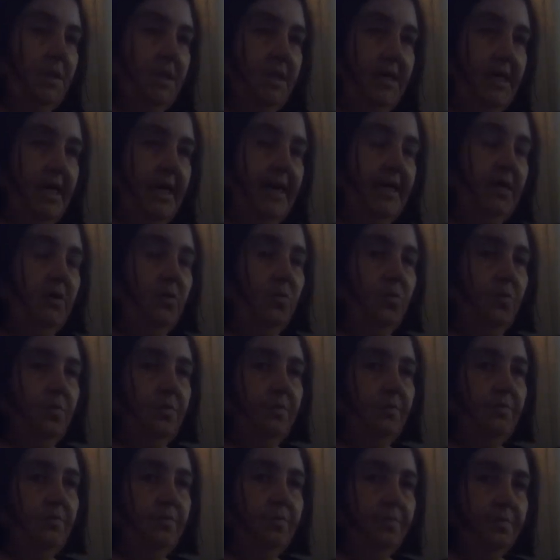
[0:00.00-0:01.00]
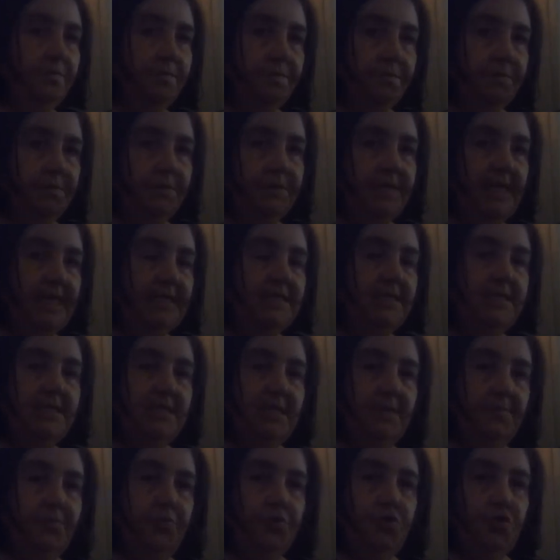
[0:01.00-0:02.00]
okay? That's a
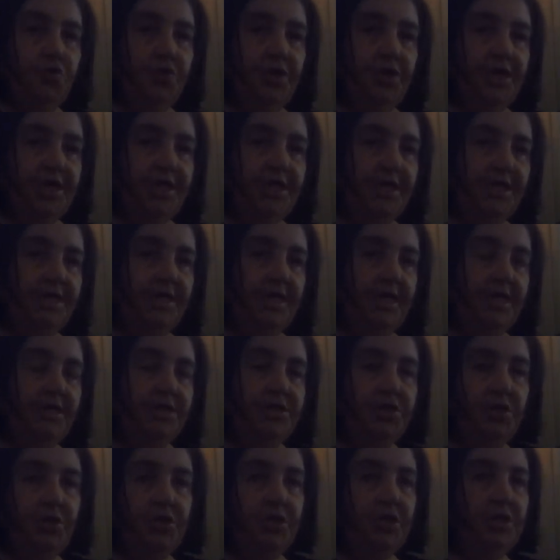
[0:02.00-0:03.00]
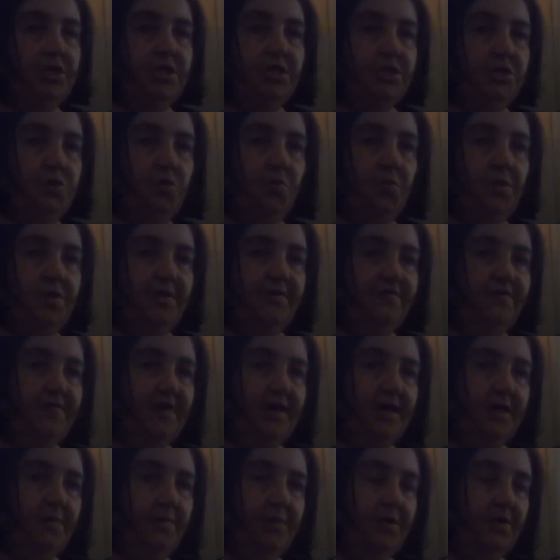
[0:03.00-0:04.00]
simple trick that you can do. You can just do it with a
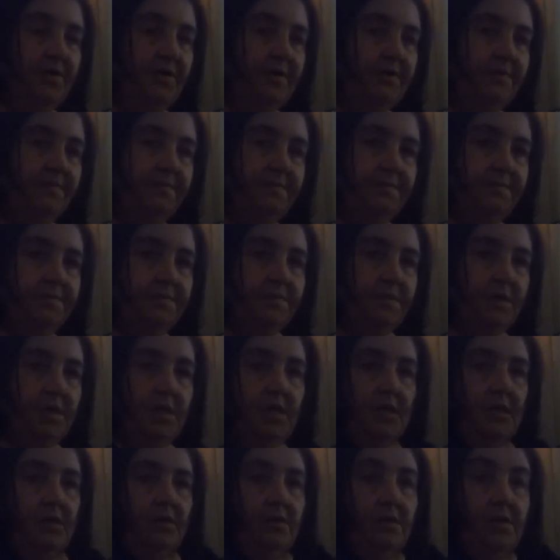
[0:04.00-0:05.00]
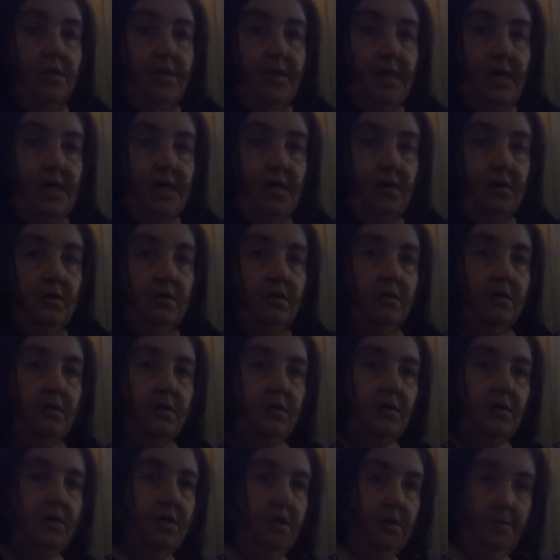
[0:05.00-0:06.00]
fucking mirror, okay?
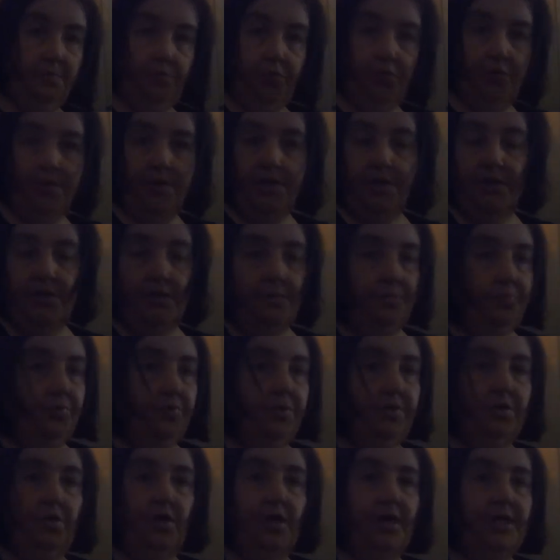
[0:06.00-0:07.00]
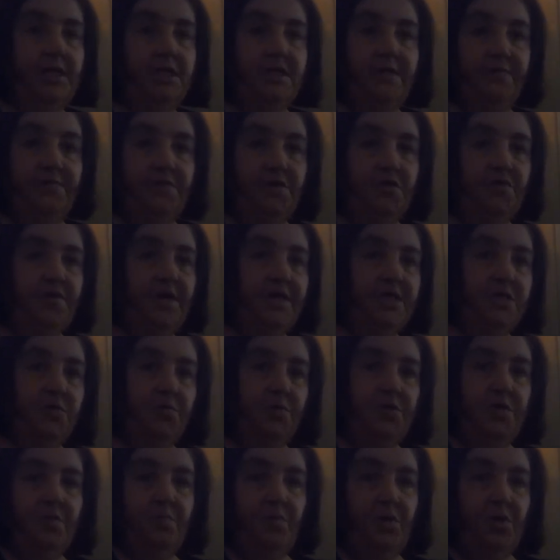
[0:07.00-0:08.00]
You can point light in a different
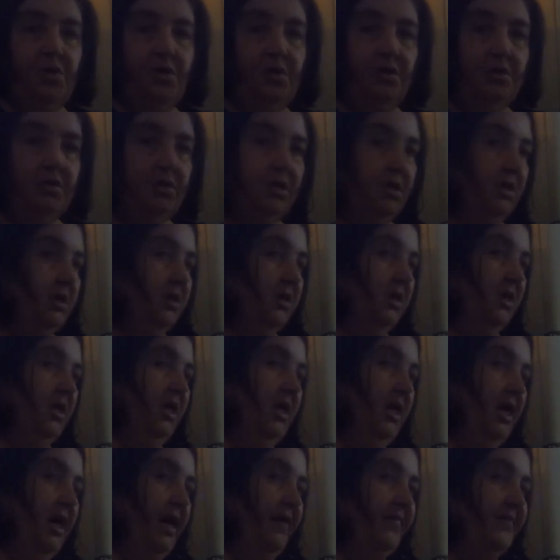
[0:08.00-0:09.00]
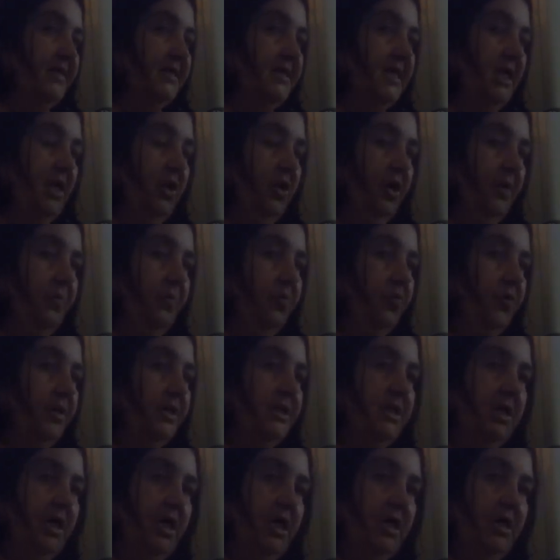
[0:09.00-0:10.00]
direction with a mirror. Have a satellite
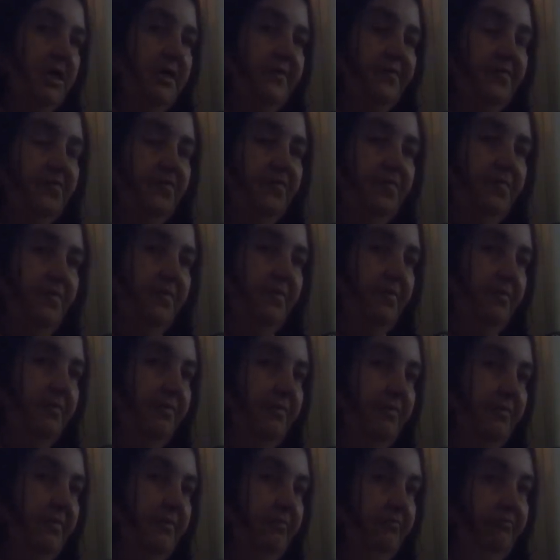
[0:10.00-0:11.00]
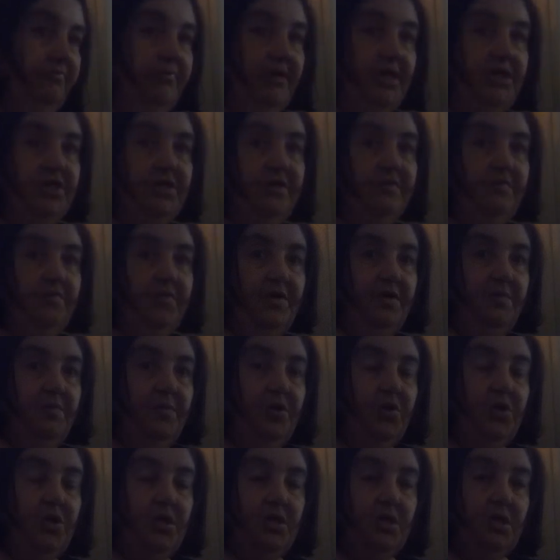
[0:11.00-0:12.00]
point light in a different direction with a
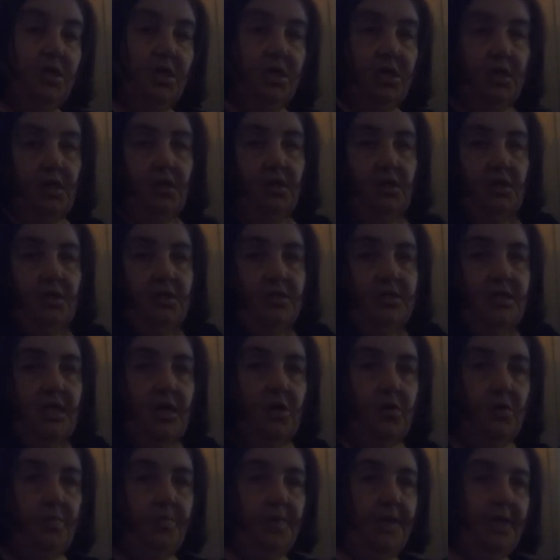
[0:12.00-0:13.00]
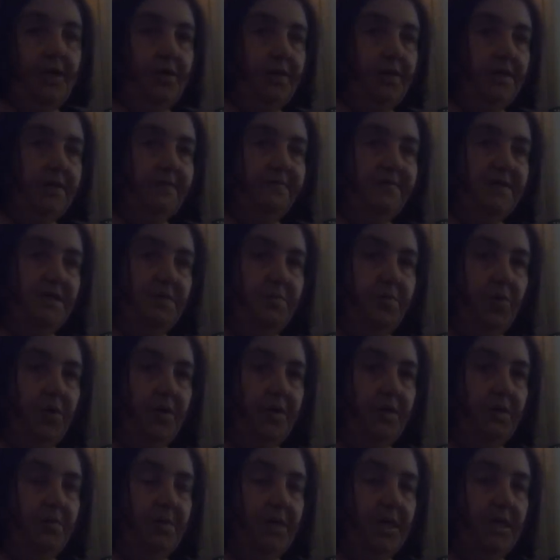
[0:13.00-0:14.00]
mirror. A star will appear at a different
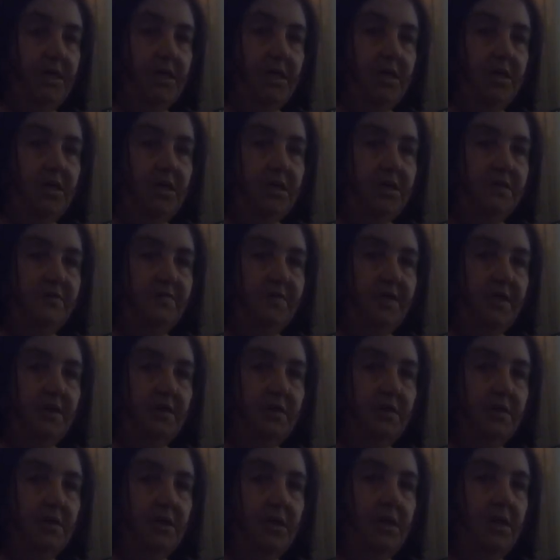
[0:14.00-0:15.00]
spot in the magnetosphere.